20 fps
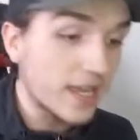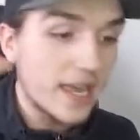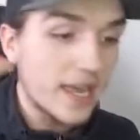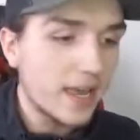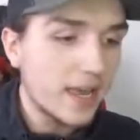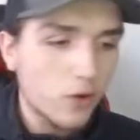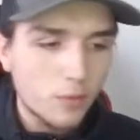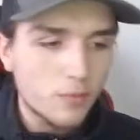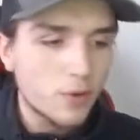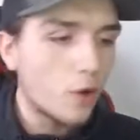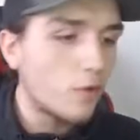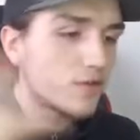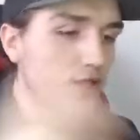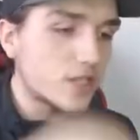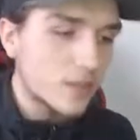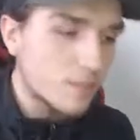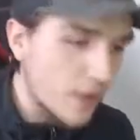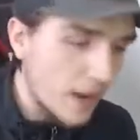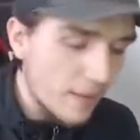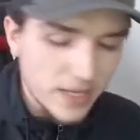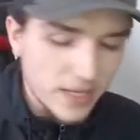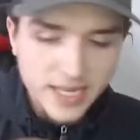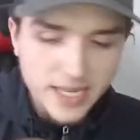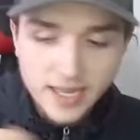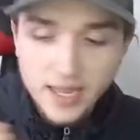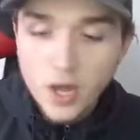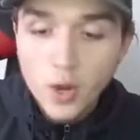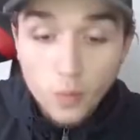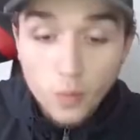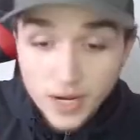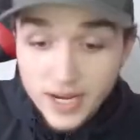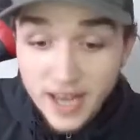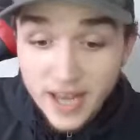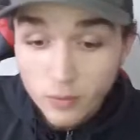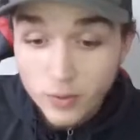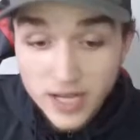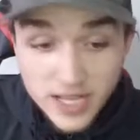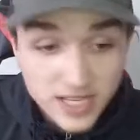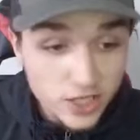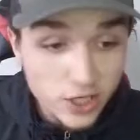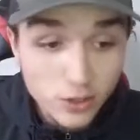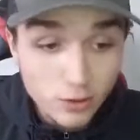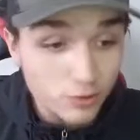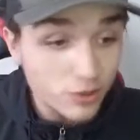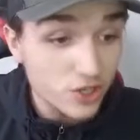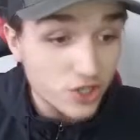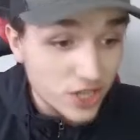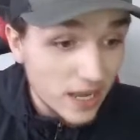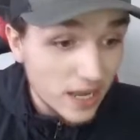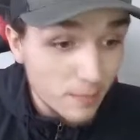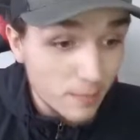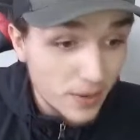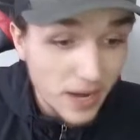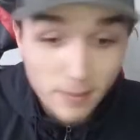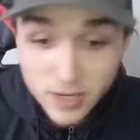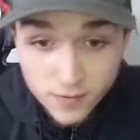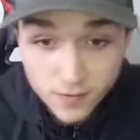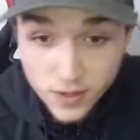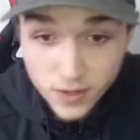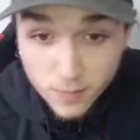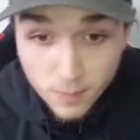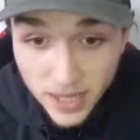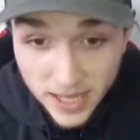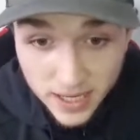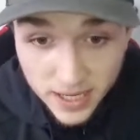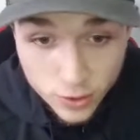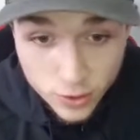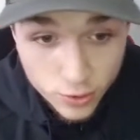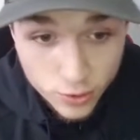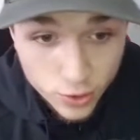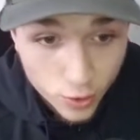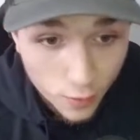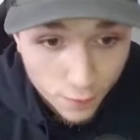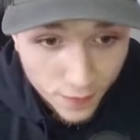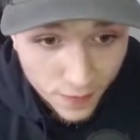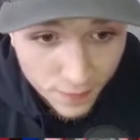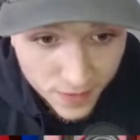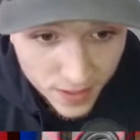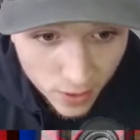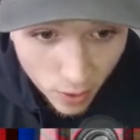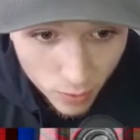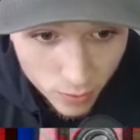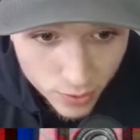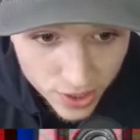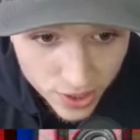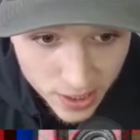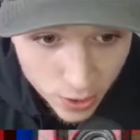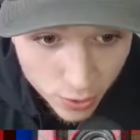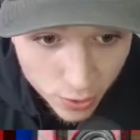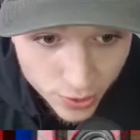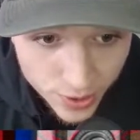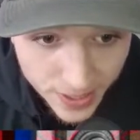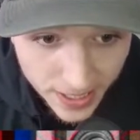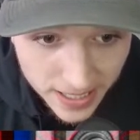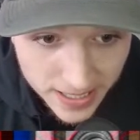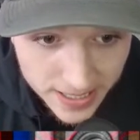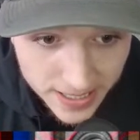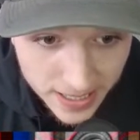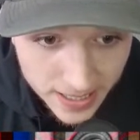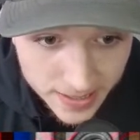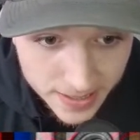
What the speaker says: coming over to the Premier League, we now need to use the same premise for the players who score 50 goals in the under 18s,